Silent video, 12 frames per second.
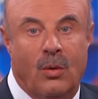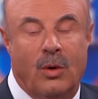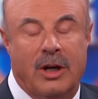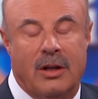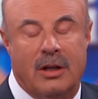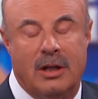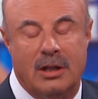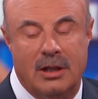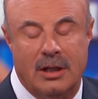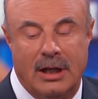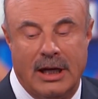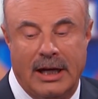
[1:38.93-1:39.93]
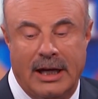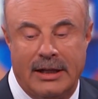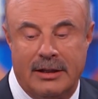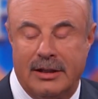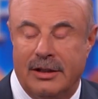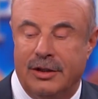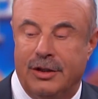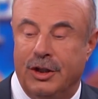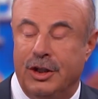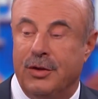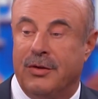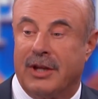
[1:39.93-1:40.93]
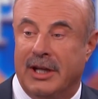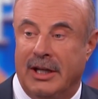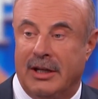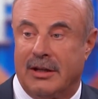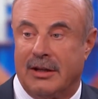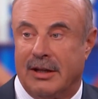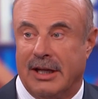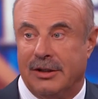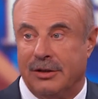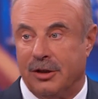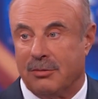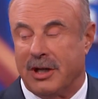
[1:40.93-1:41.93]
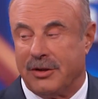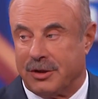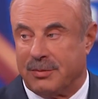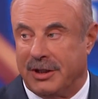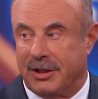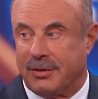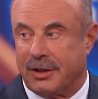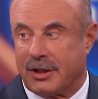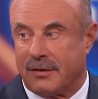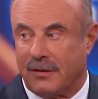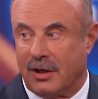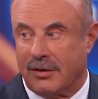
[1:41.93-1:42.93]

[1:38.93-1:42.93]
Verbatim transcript: Well, do you think that your mother's been the trigger for